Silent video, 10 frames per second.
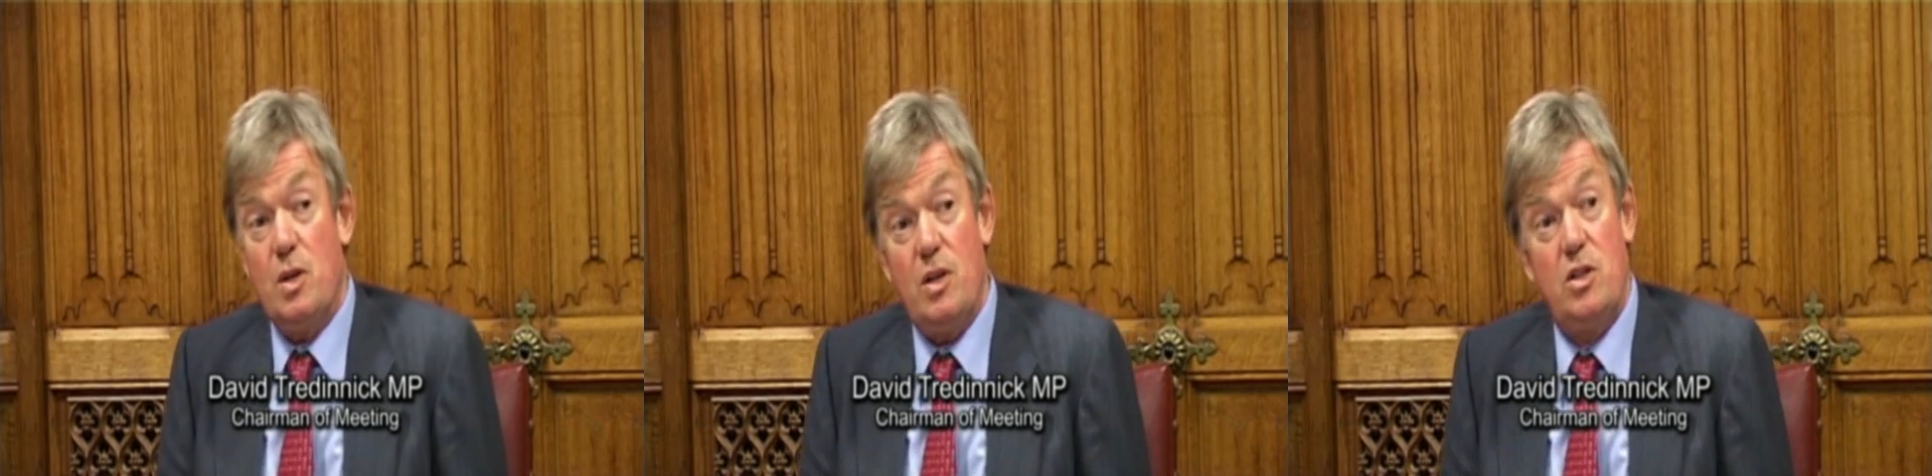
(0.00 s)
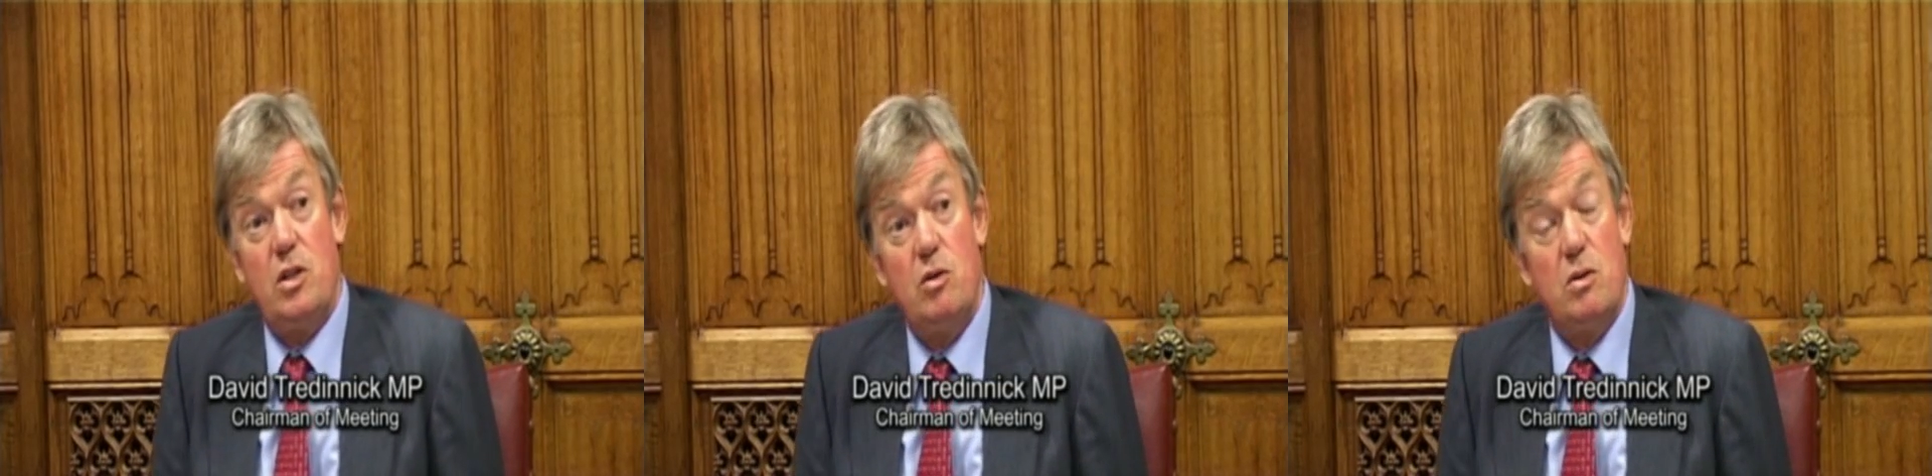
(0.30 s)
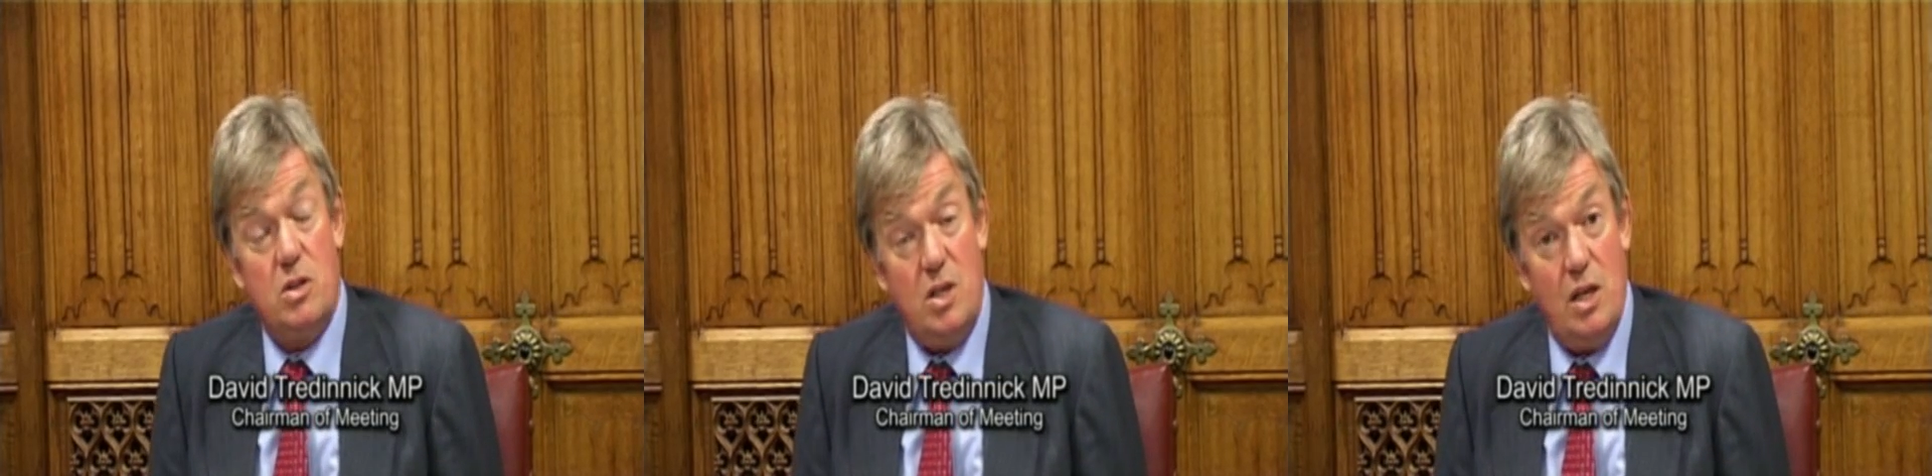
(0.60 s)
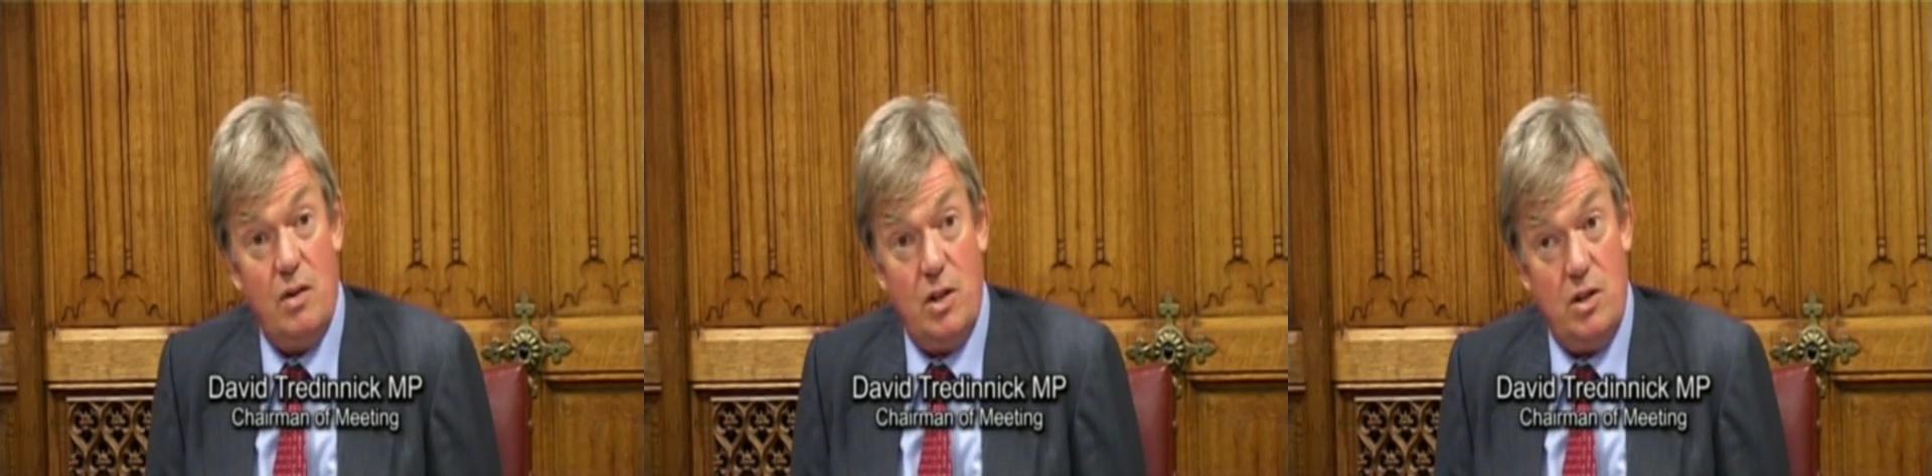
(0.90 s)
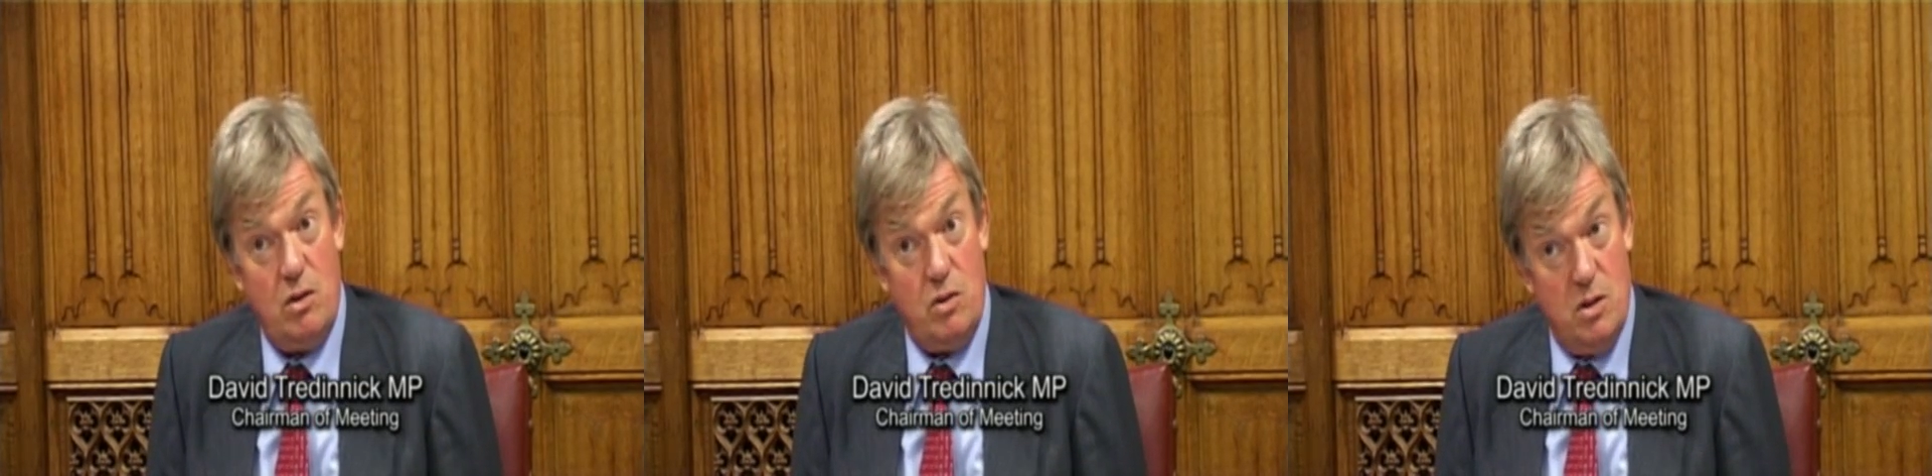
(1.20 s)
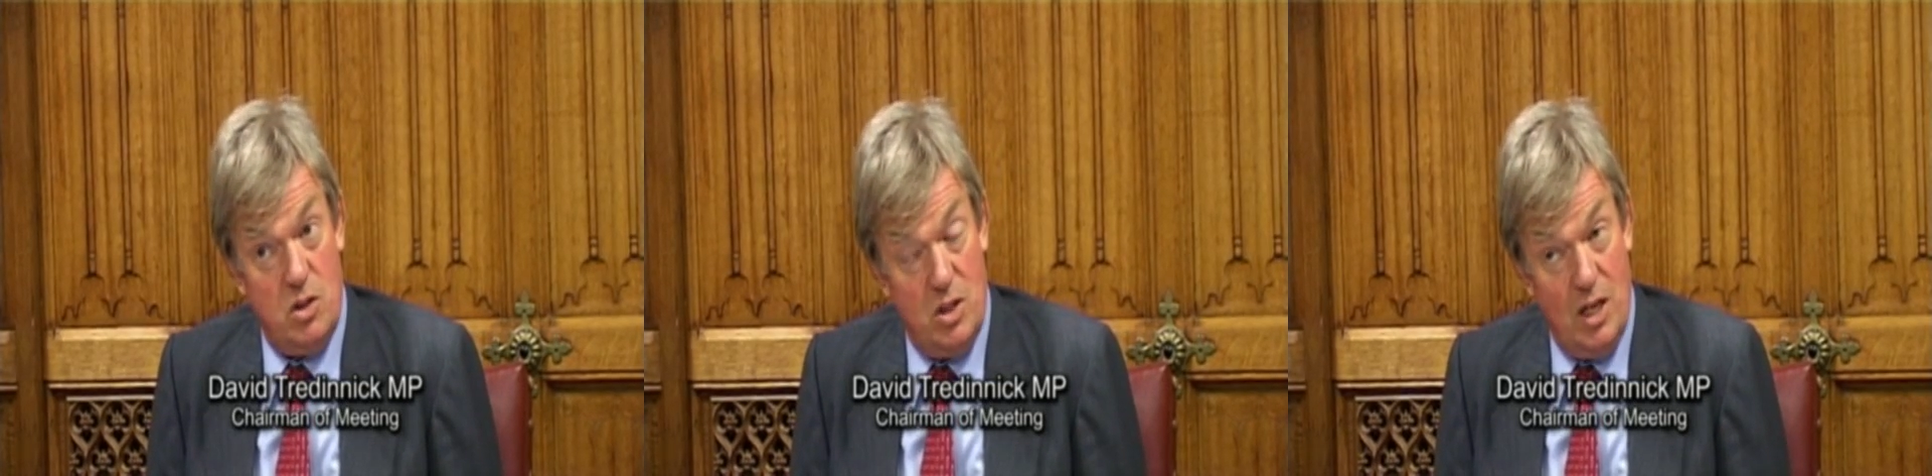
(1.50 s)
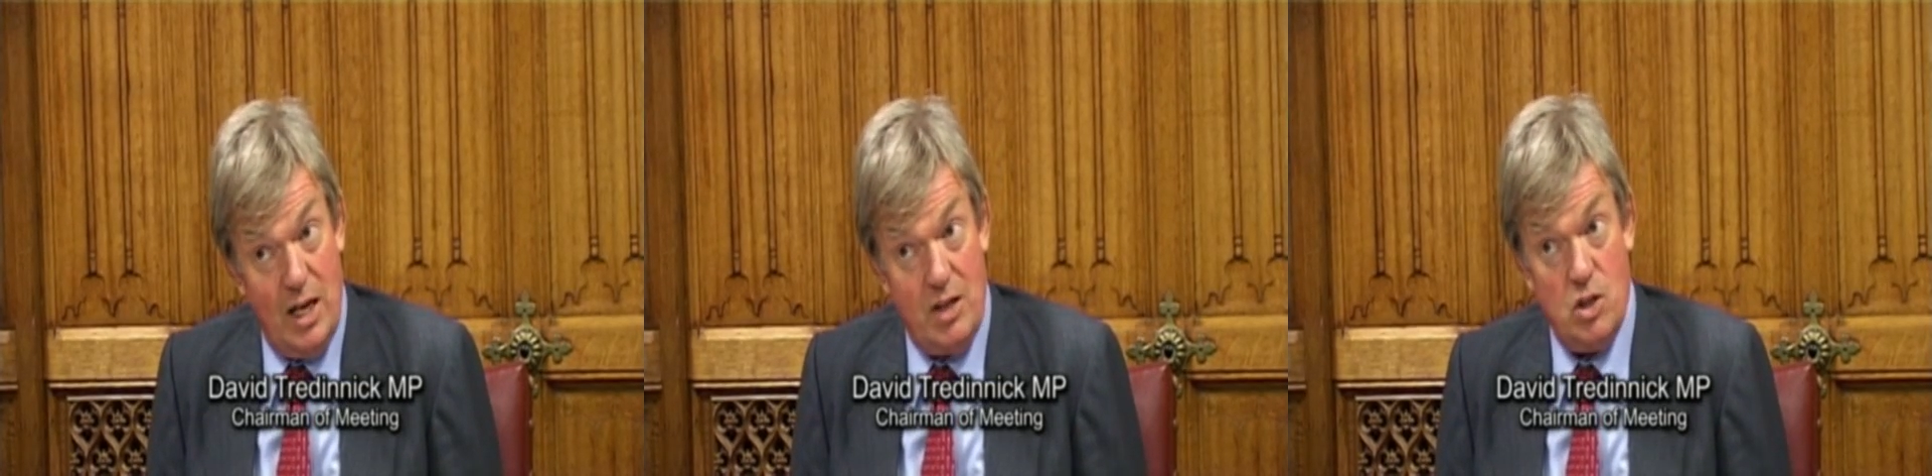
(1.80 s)
but they don't
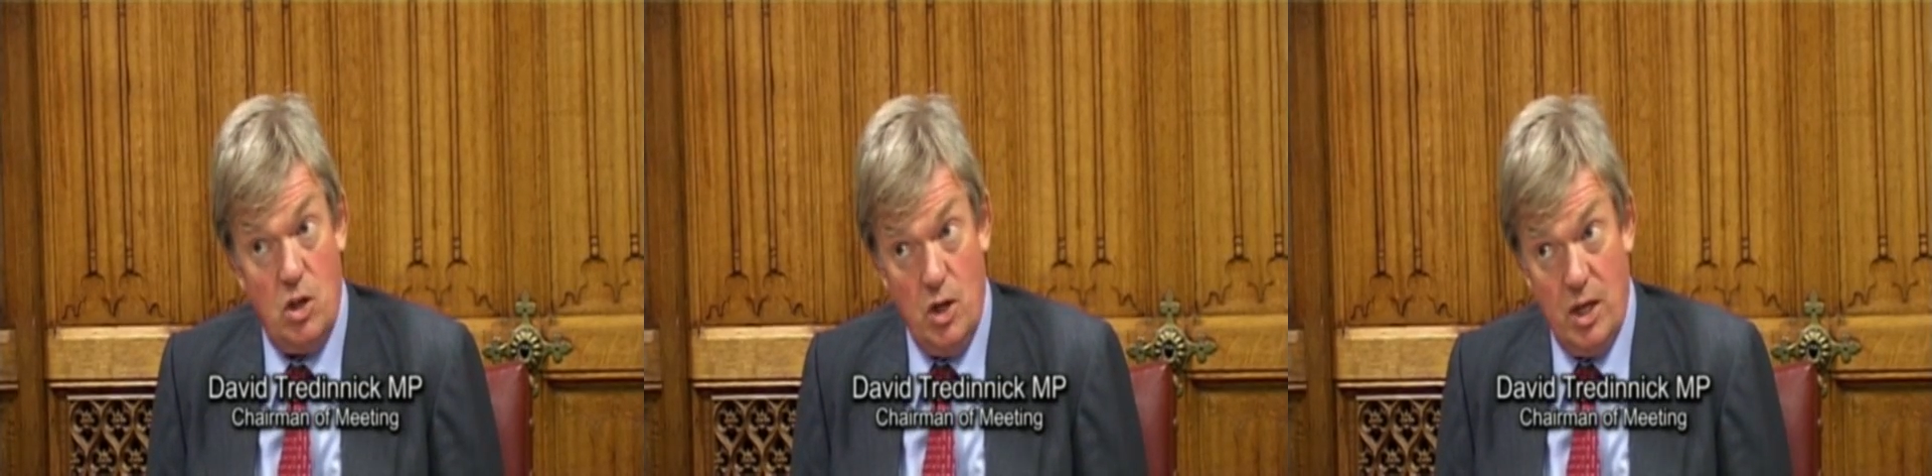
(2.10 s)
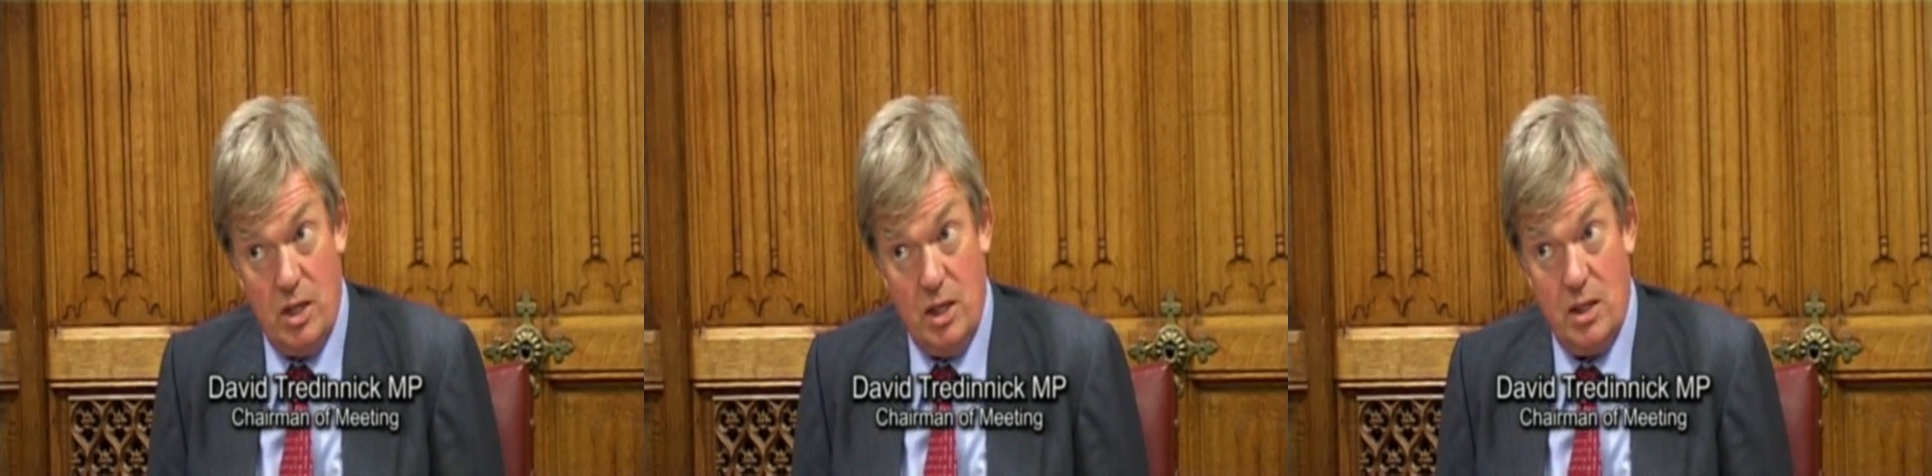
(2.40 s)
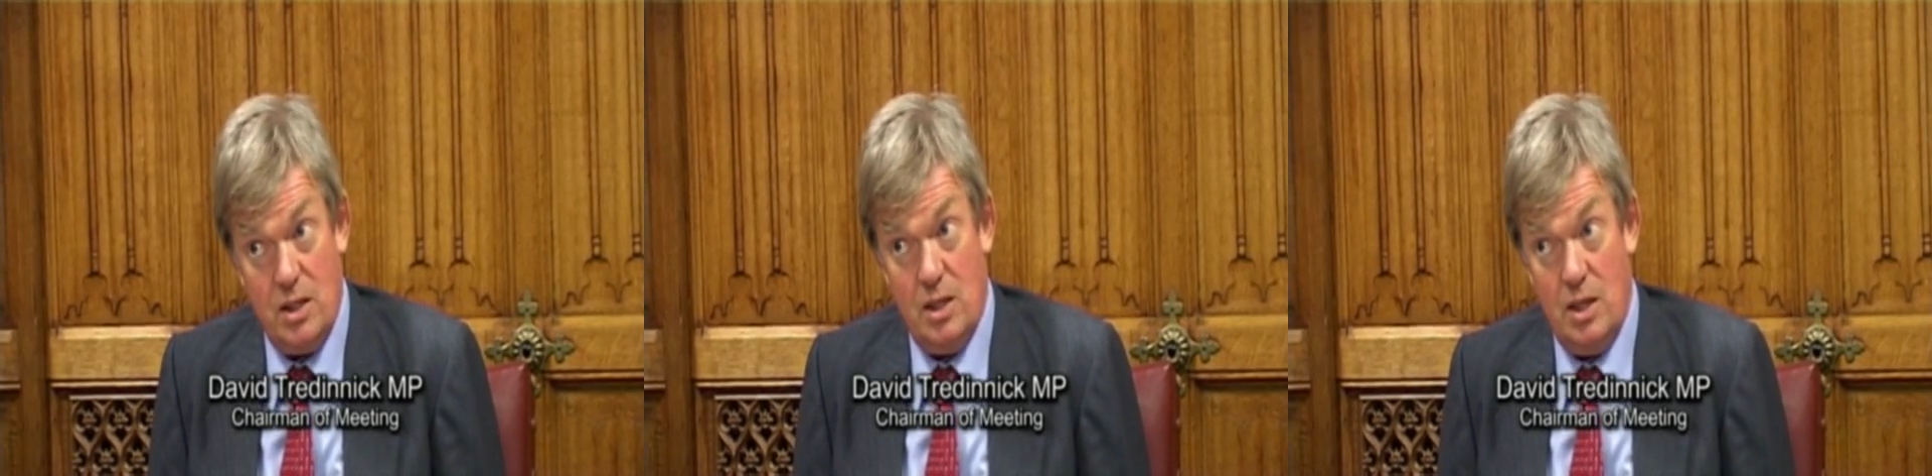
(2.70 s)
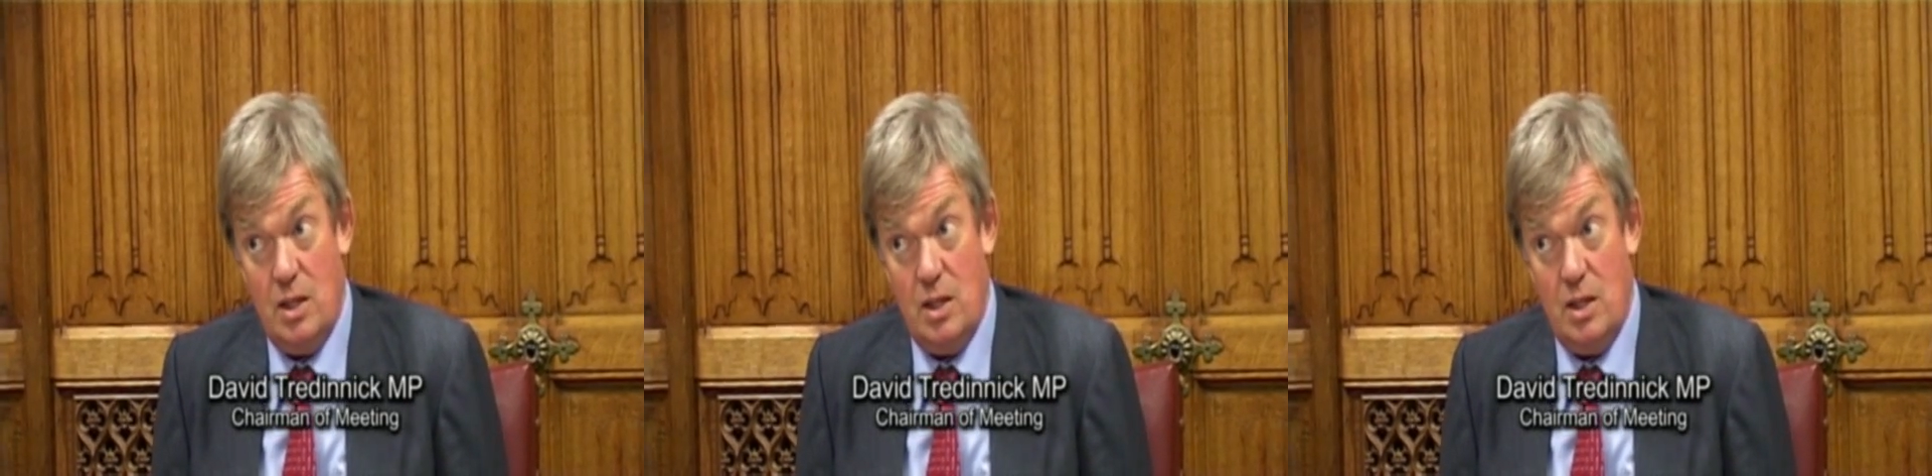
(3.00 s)
care to look at it.